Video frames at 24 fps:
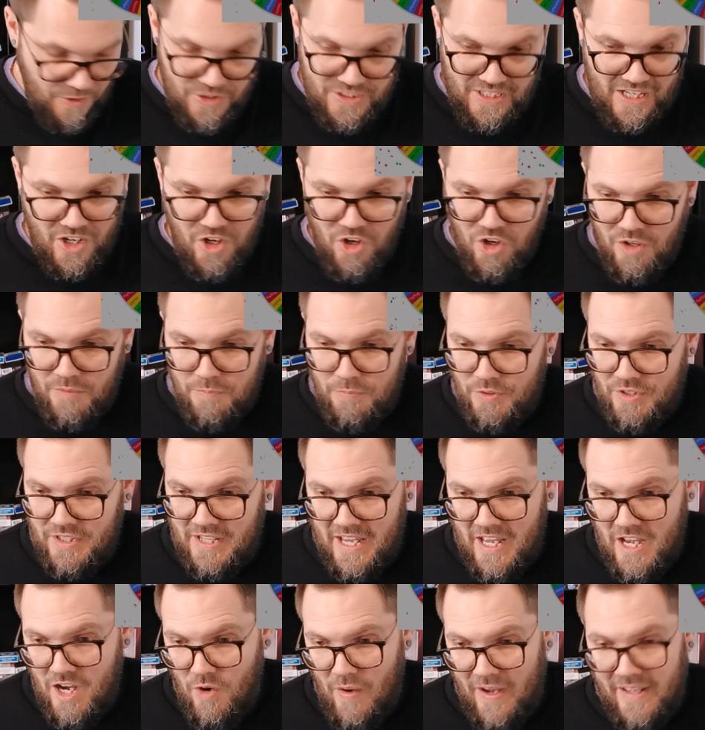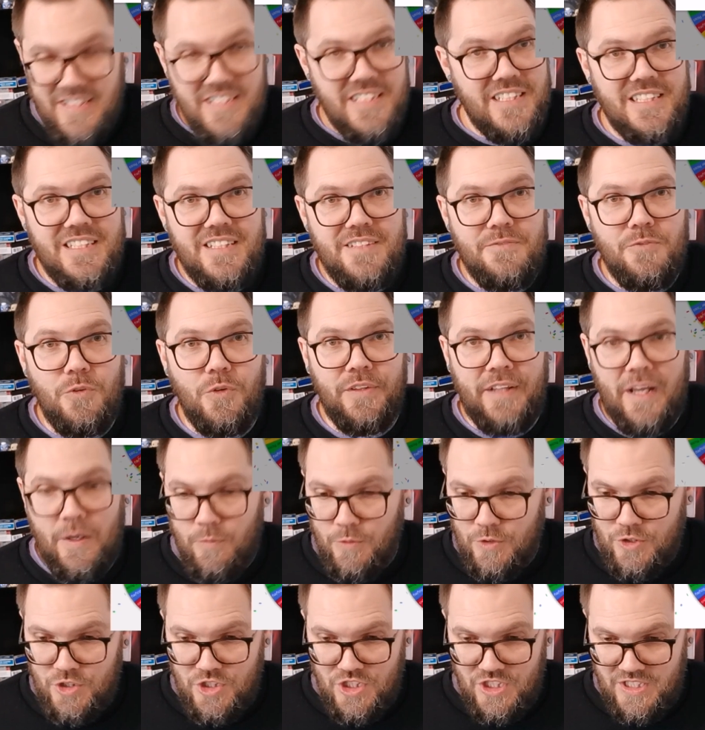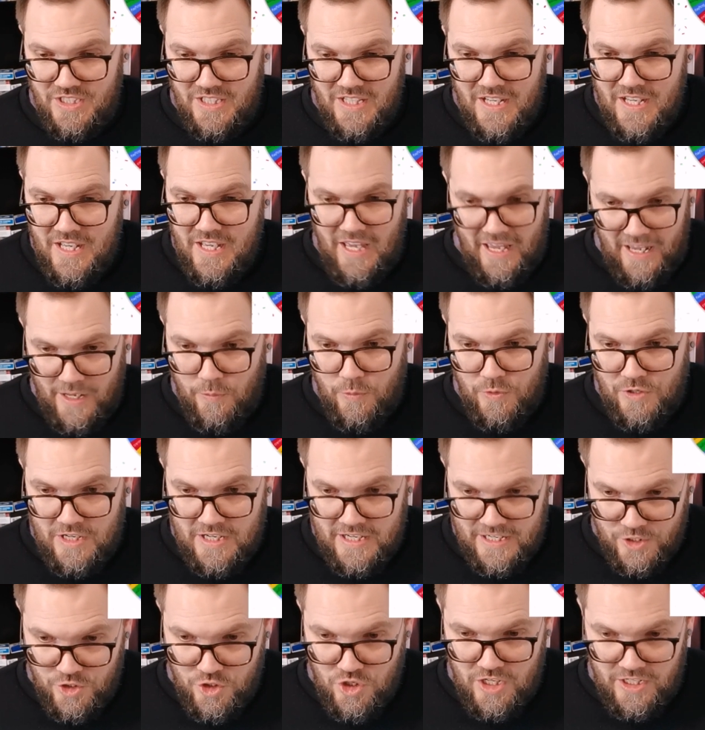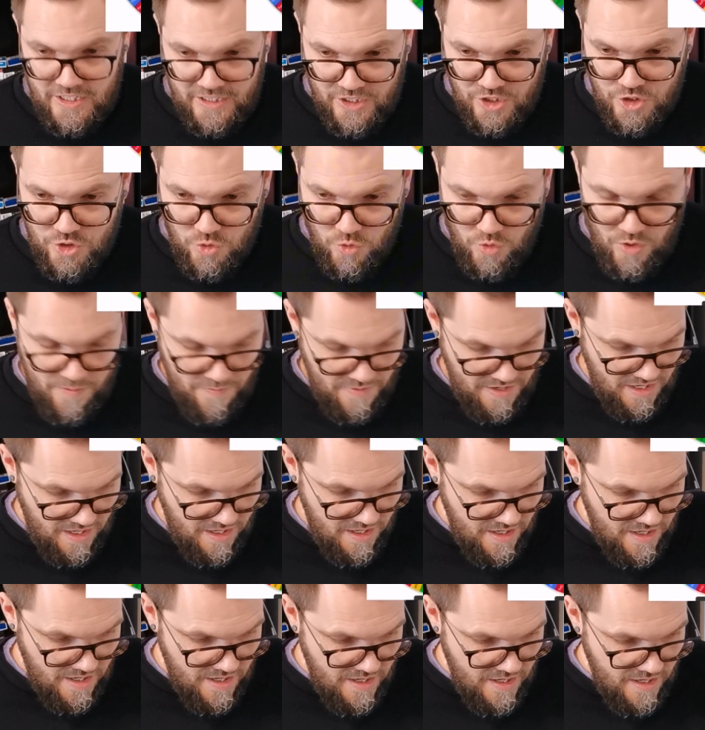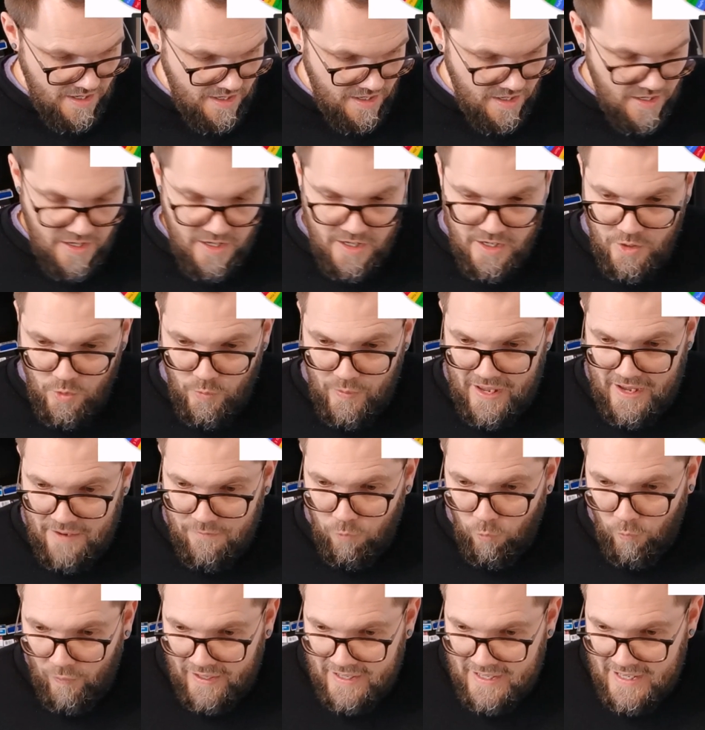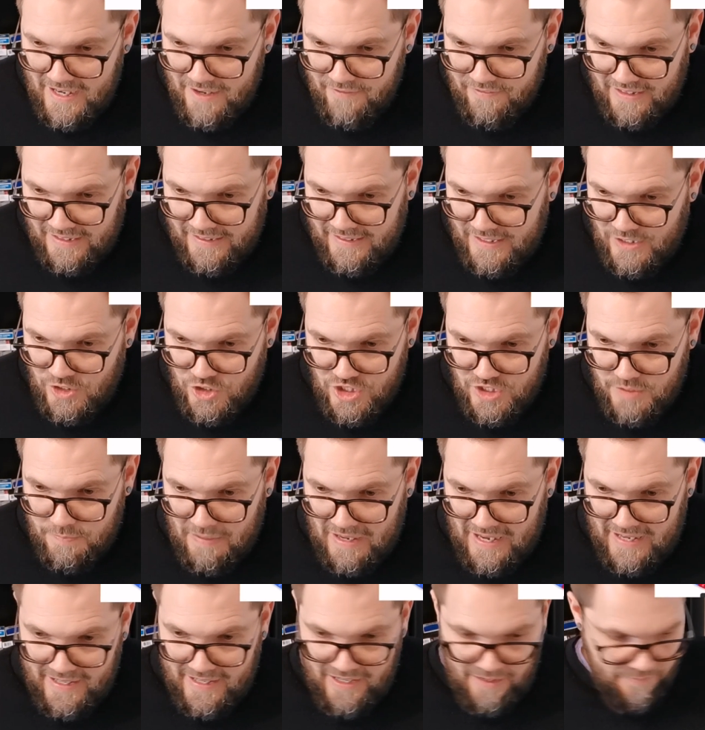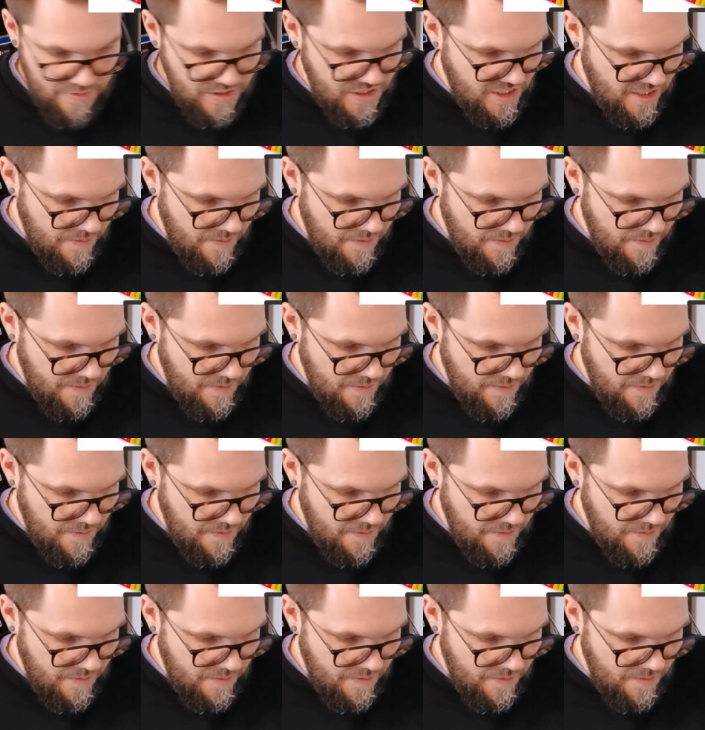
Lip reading: because I can't put KO at 64, that would just, it would literally destroy me. We have one left and then just bad numbers.